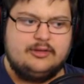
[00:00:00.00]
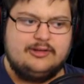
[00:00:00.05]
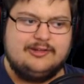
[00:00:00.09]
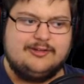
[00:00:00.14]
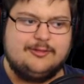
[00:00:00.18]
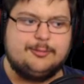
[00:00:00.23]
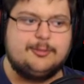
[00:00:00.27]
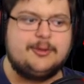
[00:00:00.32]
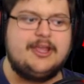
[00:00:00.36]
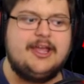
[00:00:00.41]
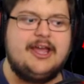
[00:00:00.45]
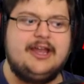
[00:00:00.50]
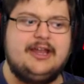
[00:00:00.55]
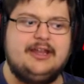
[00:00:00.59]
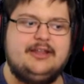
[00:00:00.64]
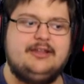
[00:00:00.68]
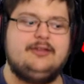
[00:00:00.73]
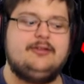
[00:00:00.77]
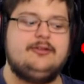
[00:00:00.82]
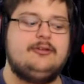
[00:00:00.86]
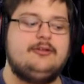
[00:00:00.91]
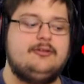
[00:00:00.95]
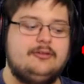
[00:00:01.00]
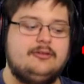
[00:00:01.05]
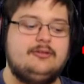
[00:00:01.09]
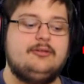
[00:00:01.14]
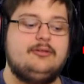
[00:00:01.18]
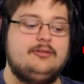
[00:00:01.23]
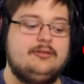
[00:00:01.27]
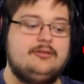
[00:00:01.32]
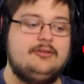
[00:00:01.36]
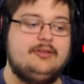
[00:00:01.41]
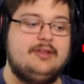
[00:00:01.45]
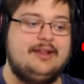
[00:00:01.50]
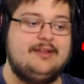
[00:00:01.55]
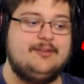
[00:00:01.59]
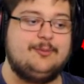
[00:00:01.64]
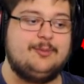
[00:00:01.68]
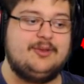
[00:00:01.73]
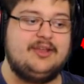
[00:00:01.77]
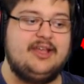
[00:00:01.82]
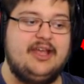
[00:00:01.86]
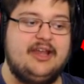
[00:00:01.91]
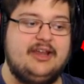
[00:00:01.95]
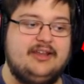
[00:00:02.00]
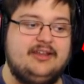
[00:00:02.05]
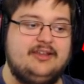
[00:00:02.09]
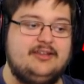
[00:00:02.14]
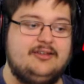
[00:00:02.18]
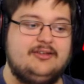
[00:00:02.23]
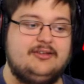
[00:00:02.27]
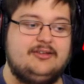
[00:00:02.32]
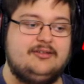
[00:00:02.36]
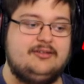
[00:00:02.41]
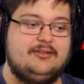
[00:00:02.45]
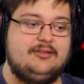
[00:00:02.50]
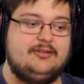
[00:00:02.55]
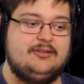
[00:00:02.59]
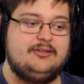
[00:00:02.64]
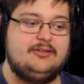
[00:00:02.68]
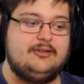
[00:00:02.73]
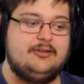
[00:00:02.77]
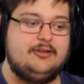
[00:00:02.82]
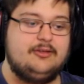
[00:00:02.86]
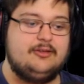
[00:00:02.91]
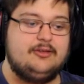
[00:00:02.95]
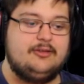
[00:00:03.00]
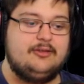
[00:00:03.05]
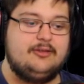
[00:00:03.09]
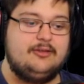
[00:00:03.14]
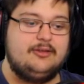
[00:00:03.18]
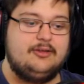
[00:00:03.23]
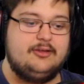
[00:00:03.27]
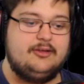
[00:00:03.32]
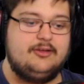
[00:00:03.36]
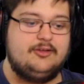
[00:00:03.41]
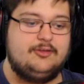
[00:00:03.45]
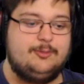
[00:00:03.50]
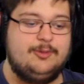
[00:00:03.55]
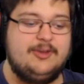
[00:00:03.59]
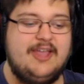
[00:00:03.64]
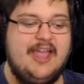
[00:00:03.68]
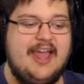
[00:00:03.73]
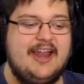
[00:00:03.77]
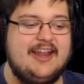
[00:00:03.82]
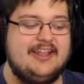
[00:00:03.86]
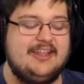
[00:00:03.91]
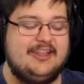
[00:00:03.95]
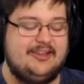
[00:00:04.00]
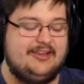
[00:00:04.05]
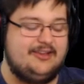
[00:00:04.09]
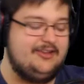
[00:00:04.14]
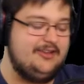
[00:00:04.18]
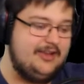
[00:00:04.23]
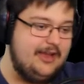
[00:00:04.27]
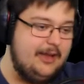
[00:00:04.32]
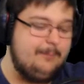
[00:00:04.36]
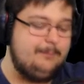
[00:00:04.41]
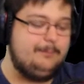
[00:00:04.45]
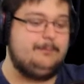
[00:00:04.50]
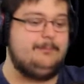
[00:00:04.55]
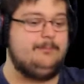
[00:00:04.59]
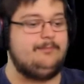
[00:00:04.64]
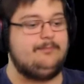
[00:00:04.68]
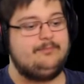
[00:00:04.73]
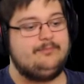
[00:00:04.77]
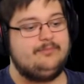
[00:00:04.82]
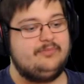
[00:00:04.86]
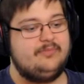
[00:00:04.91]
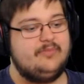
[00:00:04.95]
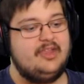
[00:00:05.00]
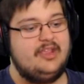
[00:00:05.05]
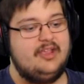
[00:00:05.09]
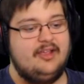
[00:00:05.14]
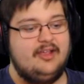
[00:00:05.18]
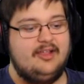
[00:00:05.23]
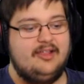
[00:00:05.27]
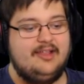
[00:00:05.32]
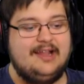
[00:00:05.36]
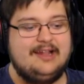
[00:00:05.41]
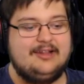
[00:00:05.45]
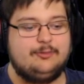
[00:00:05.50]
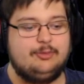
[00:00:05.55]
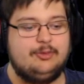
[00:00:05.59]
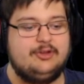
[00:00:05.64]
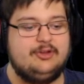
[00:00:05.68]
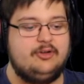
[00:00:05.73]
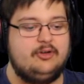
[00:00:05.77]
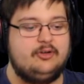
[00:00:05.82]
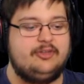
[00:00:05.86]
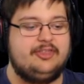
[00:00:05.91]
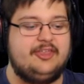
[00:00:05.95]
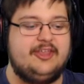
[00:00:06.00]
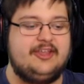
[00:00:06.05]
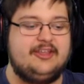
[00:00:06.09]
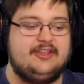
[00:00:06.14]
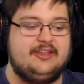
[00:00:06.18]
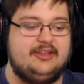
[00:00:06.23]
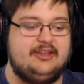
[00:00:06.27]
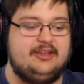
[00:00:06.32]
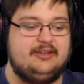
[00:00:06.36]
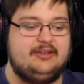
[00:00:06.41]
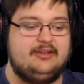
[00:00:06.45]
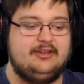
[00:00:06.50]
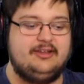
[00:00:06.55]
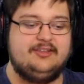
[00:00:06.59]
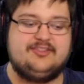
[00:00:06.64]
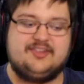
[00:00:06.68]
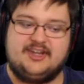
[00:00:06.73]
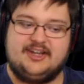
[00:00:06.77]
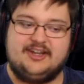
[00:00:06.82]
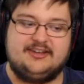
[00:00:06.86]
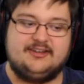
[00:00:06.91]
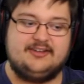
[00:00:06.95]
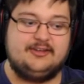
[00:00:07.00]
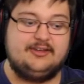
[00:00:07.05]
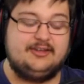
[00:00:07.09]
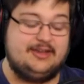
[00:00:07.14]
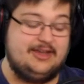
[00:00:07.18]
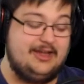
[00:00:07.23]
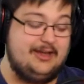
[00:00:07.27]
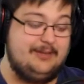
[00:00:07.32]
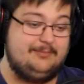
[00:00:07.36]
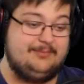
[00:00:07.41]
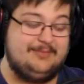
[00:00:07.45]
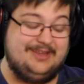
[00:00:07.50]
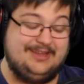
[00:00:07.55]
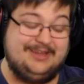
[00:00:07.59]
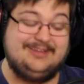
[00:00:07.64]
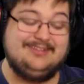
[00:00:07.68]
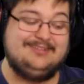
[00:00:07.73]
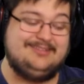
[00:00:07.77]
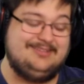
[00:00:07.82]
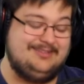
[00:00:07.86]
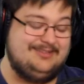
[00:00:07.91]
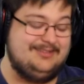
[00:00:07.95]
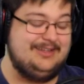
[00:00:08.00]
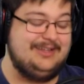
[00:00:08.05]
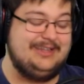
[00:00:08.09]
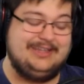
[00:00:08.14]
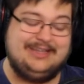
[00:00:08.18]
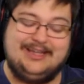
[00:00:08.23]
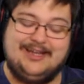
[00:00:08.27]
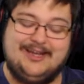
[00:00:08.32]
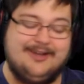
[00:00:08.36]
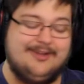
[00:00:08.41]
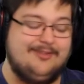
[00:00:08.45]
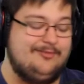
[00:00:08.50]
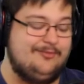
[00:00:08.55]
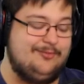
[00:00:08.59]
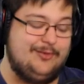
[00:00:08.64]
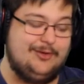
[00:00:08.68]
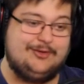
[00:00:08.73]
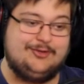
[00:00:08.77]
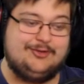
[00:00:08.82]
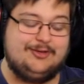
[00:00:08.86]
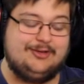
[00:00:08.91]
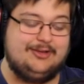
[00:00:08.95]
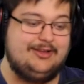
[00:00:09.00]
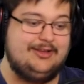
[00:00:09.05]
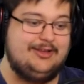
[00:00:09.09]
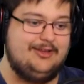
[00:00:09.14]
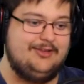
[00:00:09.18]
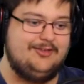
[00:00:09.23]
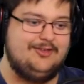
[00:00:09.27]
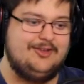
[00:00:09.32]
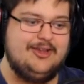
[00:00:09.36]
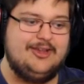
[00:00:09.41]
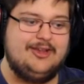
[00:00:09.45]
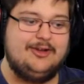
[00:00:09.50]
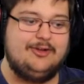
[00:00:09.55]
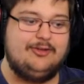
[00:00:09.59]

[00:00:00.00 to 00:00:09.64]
It's spaghetti. That's spaghetti. Spaghetti! Yep. That's what you're thinking, isn't it? Yep, it, it unfortunately is.